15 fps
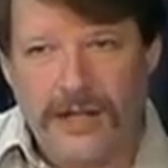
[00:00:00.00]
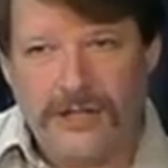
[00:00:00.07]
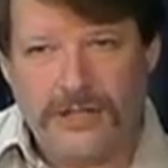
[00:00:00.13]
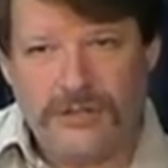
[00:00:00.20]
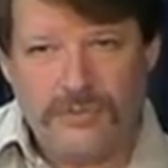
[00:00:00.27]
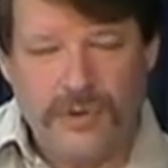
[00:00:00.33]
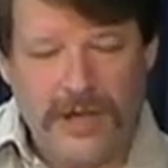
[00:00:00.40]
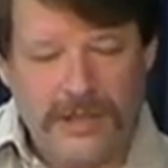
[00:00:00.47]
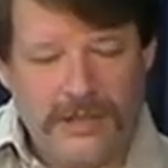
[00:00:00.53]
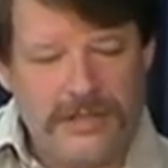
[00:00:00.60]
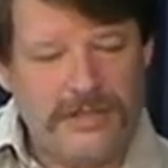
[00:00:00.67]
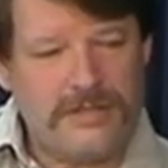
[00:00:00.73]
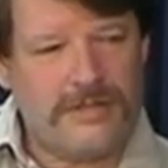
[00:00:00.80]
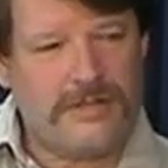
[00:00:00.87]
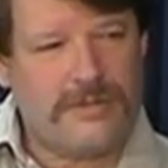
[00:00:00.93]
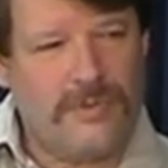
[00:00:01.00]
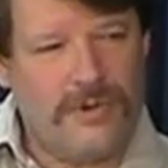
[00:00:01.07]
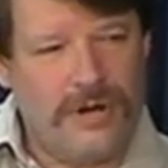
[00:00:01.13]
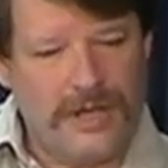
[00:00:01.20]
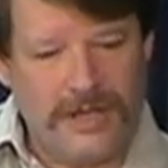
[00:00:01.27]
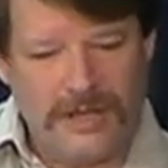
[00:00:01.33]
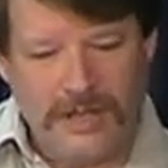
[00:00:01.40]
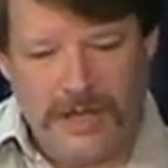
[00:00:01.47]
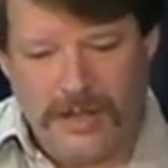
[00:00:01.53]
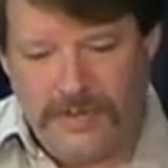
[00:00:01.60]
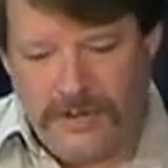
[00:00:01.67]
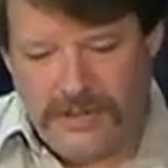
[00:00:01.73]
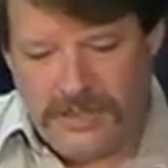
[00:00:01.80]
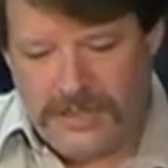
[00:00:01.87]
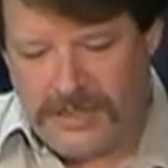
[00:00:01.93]
I just read this morning, and
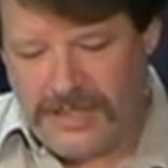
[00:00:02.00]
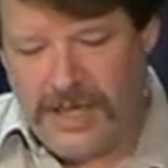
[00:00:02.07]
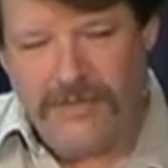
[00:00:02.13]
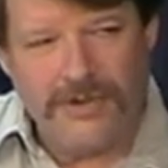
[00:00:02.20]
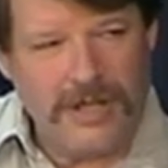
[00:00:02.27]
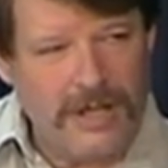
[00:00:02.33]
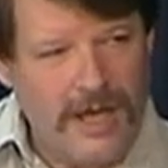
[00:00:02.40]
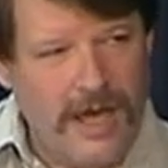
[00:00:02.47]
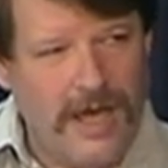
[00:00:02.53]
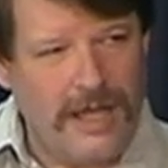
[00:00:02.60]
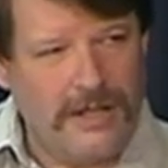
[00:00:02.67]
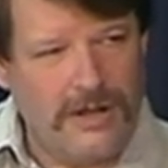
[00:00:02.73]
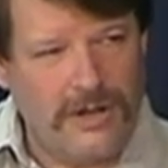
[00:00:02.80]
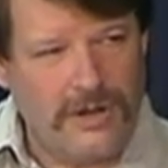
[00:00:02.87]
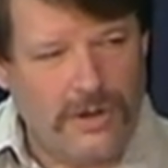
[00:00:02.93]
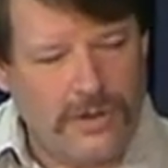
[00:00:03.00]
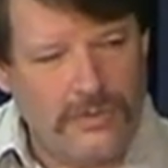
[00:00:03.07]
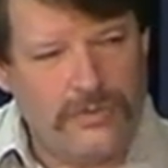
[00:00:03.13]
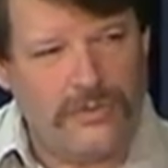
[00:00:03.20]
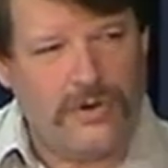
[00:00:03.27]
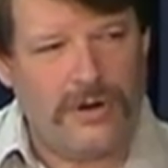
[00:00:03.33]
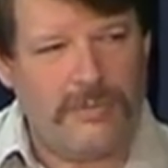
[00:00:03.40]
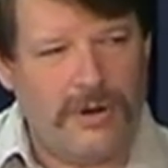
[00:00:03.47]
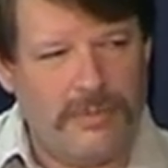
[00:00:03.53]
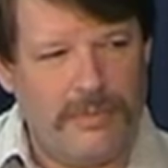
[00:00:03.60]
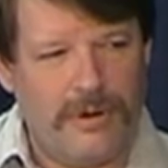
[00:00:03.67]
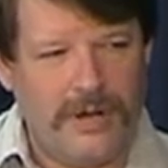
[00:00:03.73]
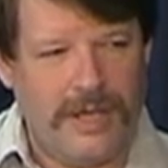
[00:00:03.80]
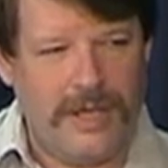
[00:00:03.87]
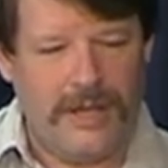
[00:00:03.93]
there's a 79-year-old former
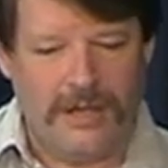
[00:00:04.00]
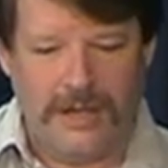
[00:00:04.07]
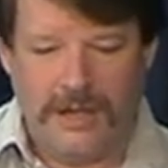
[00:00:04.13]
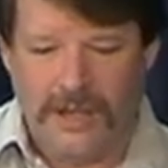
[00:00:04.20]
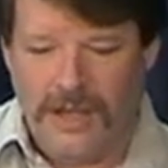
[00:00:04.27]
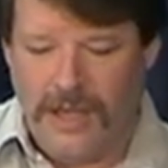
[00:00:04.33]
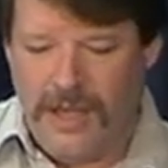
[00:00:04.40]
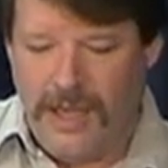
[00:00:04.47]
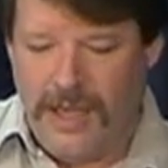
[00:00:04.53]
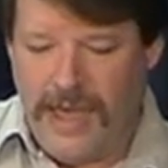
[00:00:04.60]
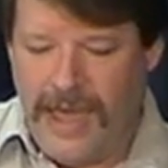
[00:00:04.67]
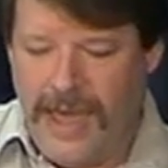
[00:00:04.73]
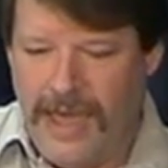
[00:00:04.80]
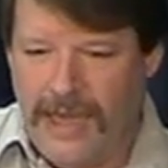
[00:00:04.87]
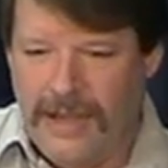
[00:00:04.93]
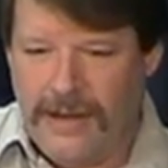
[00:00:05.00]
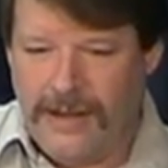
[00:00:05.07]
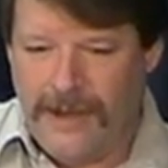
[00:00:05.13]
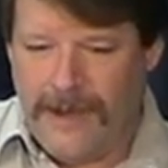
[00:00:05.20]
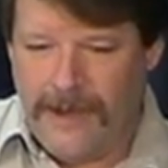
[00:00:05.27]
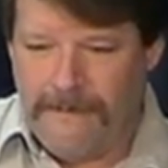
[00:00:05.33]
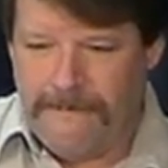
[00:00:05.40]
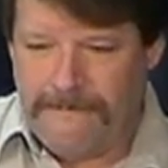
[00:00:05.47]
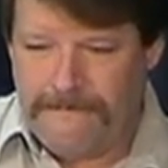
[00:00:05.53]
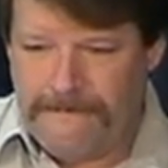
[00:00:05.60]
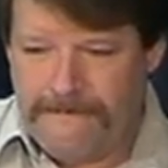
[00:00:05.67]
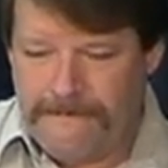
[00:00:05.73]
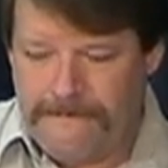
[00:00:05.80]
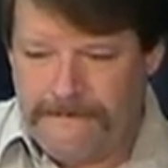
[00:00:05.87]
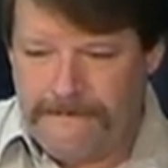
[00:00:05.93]
Marine, and
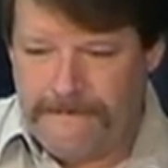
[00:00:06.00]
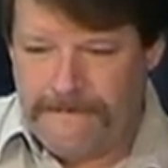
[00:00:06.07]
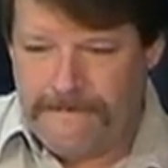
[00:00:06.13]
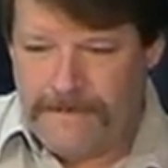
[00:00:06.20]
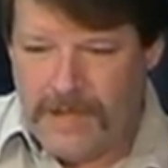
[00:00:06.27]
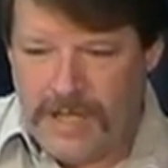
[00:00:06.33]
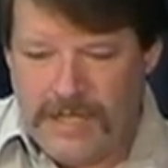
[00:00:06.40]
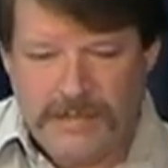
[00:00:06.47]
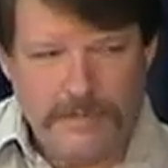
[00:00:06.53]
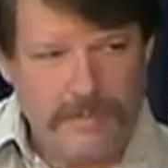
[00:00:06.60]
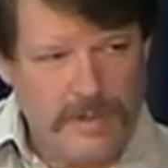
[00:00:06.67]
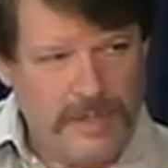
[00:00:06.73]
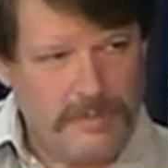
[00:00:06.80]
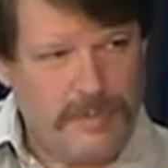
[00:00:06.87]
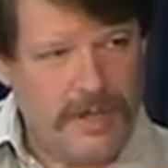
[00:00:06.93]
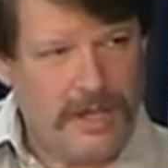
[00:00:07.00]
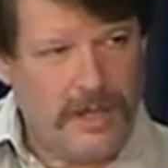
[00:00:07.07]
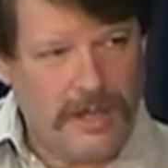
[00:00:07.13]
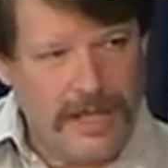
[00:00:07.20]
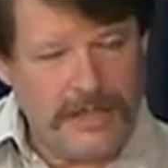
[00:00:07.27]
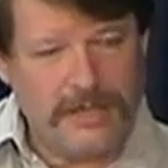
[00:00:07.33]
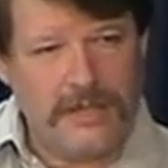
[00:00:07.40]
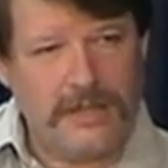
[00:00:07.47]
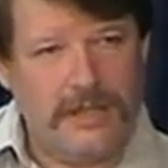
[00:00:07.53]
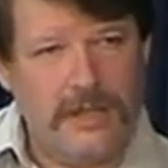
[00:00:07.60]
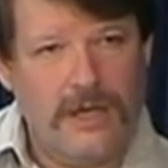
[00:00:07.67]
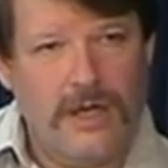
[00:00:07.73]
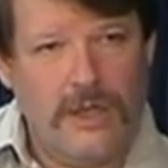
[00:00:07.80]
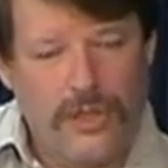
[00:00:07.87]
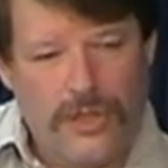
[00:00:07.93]
he's been collecting
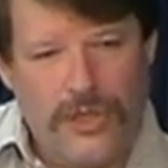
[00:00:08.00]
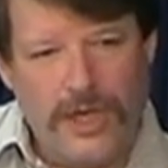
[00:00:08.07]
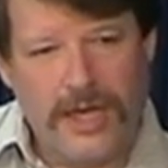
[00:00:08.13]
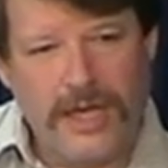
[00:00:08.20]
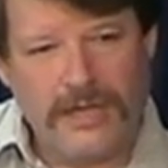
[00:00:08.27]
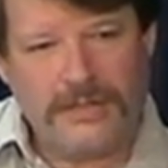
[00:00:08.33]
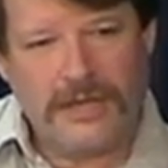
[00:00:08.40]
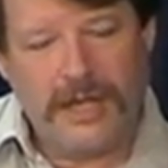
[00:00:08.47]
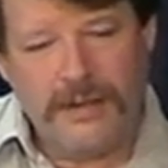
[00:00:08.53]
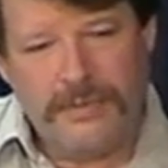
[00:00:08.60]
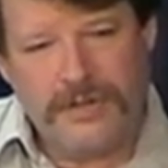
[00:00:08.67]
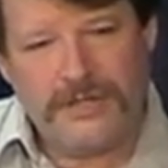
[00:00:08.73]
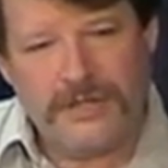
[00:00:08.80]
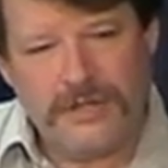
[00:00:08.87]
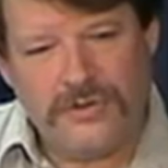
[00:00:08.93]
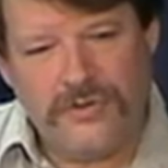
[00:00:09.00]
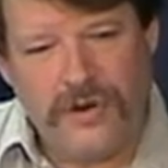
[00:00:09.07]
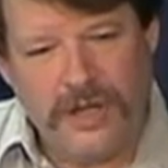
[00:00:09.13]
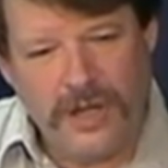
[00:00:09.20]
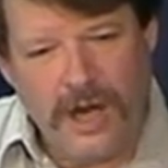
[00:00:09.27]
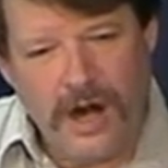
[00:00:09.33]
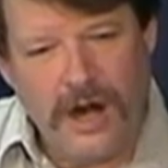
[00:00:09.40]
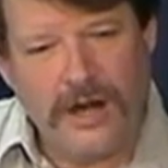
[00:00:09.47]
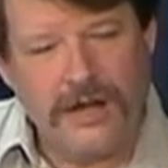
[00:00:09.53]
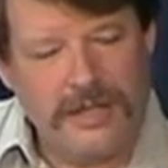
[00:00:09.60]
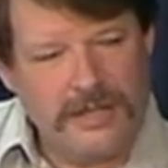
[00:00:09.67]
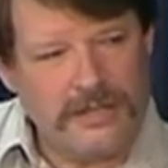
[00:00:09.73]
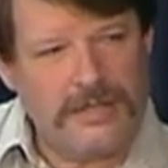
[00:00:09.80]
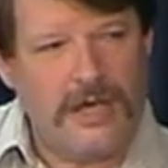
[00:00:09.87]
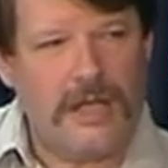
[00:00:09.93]
things, and he puts in his front yard, and
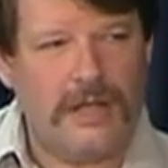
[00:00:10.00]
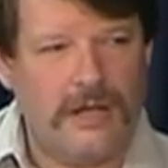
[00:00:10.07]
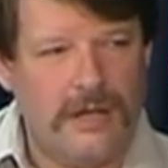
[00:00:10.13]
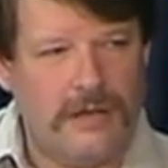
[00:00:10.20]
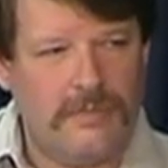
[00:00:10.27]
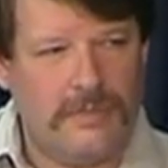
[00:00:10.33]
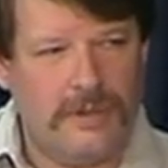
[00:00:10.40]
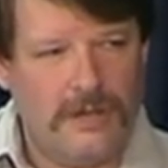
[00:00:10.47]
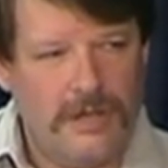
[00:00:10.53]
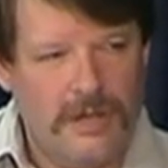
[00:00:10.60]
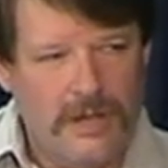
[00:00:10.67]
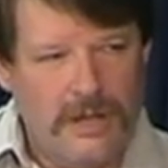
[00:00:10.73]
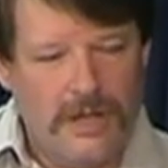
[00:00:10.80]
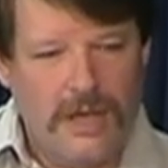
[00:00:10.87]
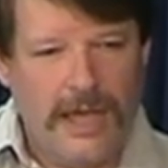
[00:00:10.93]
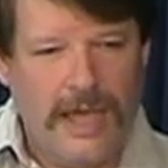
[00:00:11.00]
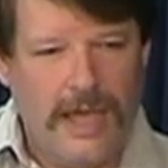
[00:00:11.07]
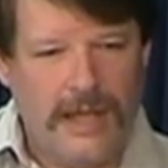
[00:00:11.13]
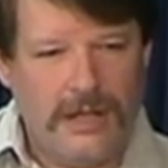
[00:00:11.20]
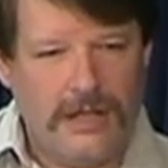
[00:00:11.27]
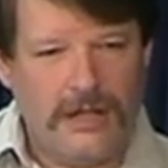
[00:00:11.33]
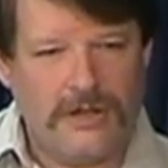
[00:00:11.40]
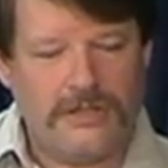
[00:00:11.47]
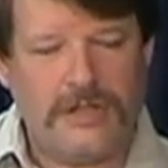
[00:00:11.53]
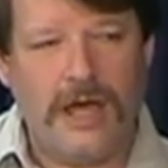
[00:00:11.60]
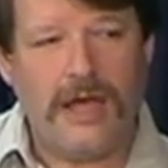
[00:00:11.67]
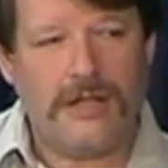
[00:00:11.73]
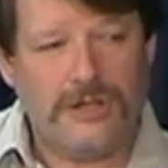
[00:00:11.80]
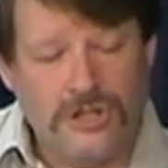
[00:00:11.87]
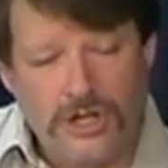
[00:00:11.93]
he's selling them, and you know it's
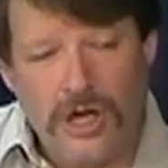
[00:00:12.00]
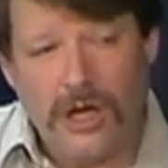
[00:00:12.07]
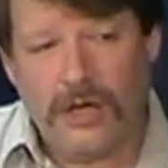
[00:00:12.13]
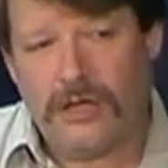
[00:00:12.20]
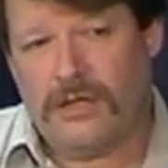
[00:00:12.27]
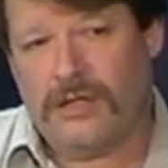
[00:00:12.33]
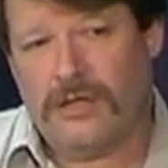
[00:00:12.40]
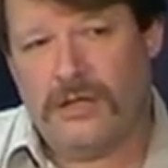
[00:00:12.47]
not junk.